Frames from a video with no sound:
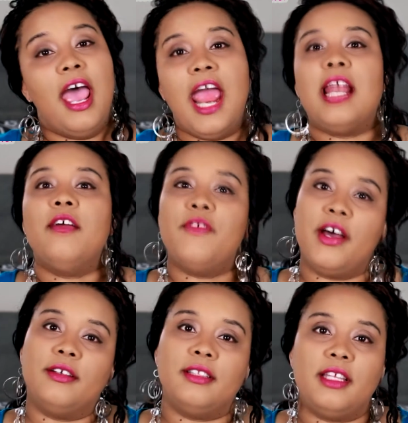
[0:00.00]
And I
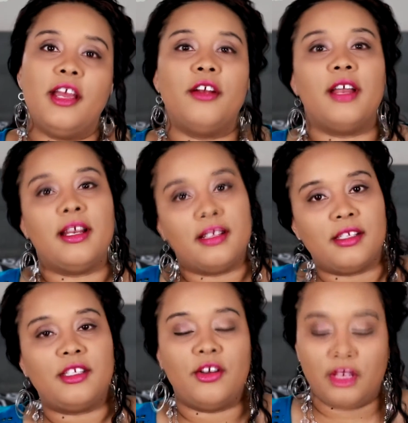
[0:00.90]
found it there, not
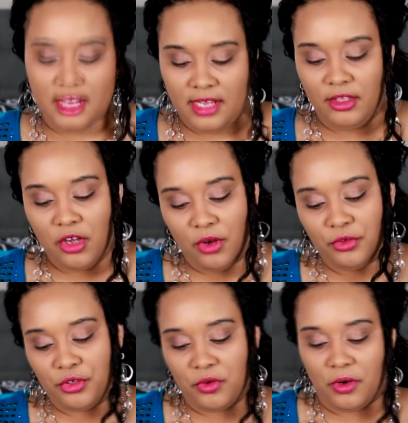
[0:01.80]
necessarily in the
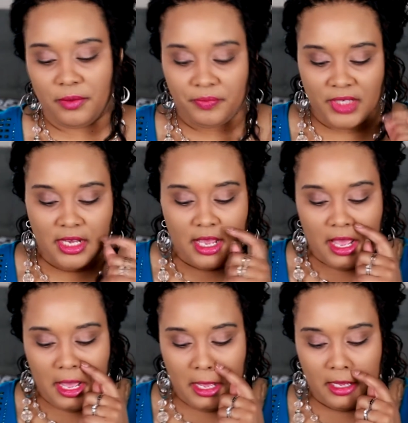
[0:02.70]
Coach store.
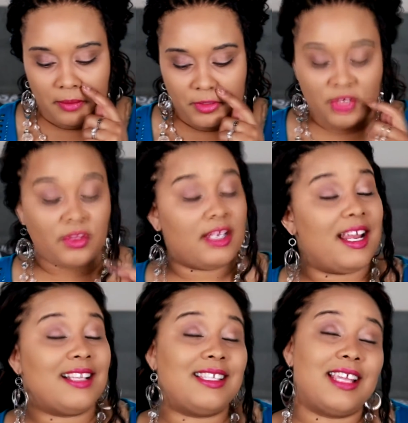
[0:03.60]
So the
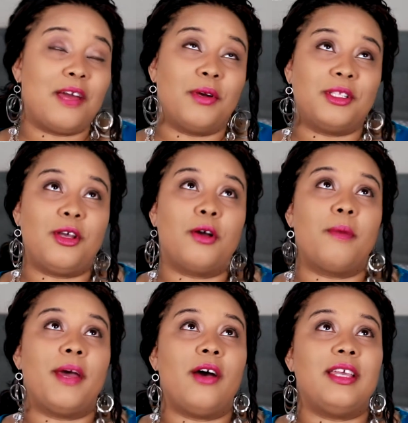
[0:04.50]
next thing I want to talk
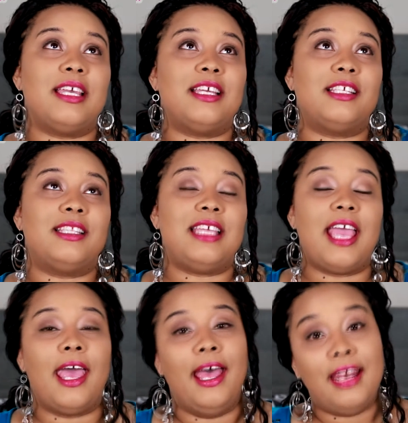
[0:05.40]
about is the
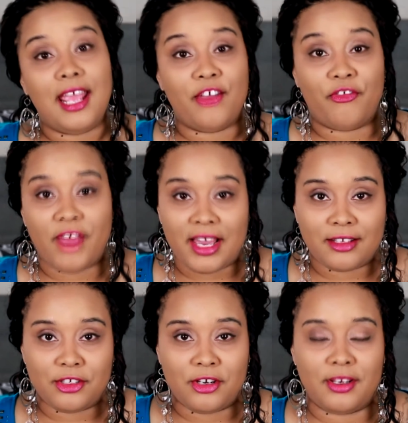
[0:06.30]
headache
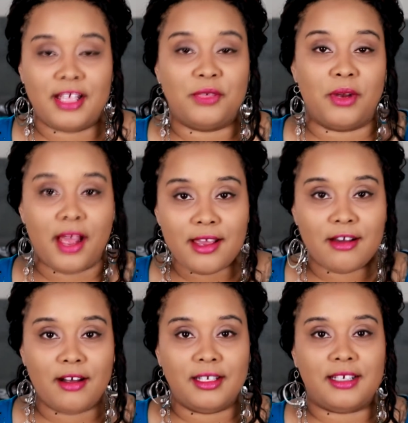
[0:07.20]
factor. That's what I
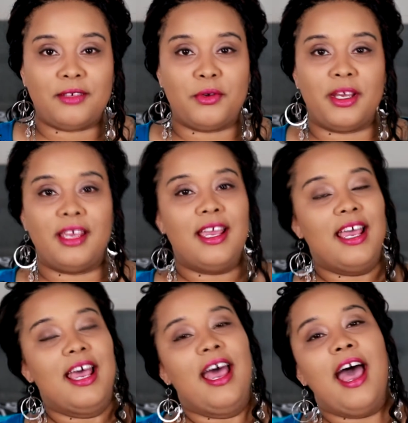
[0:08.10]
call it anyway.
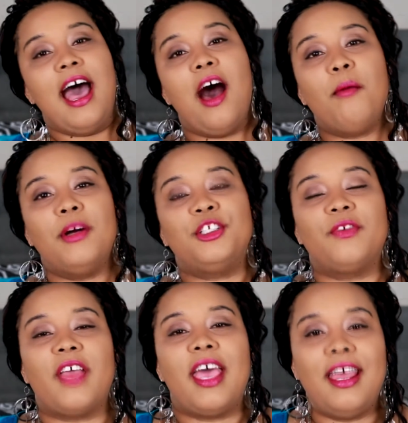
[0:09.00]
How much
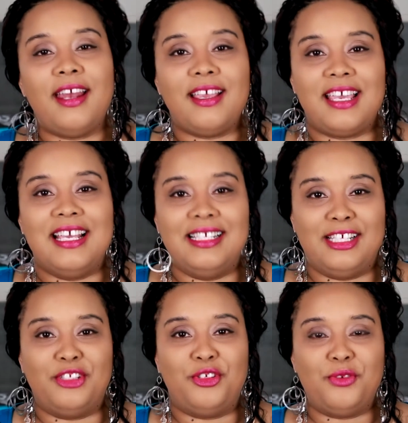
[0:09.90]
of a headache is
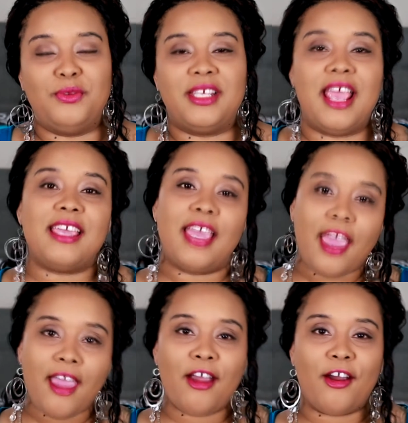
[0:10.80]
it to take
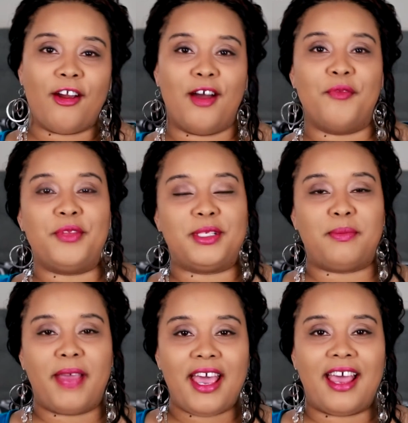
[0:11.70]
care of this
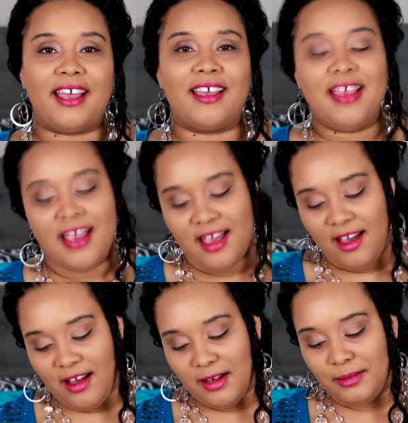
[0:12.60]
bag?
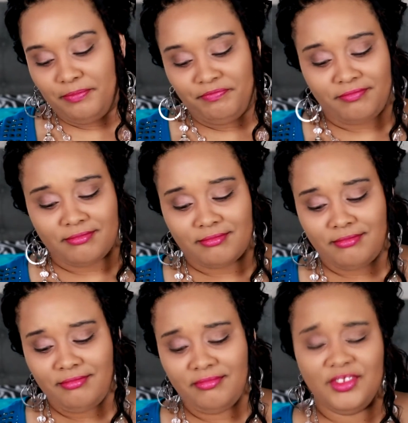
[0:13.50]

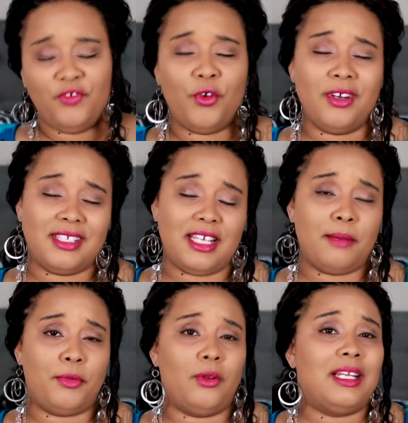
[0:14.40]
For
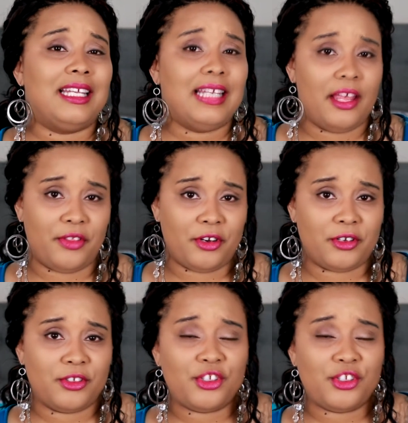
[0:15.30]
example, leather.